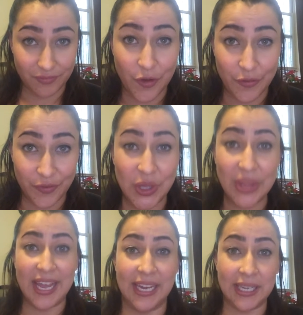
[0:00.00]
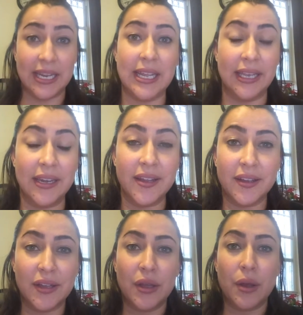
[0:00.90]
fulfill that need,
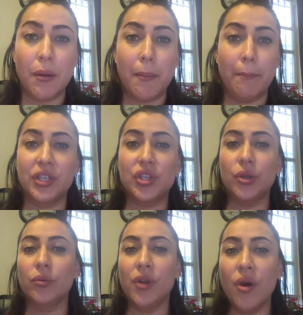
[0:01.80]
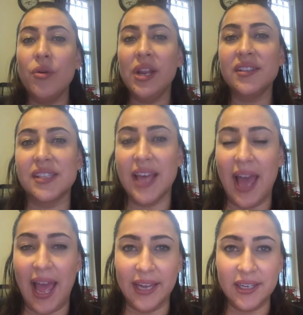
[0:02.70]
but you notice
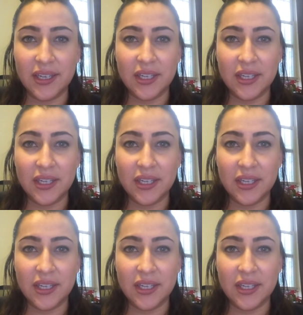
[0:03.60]
that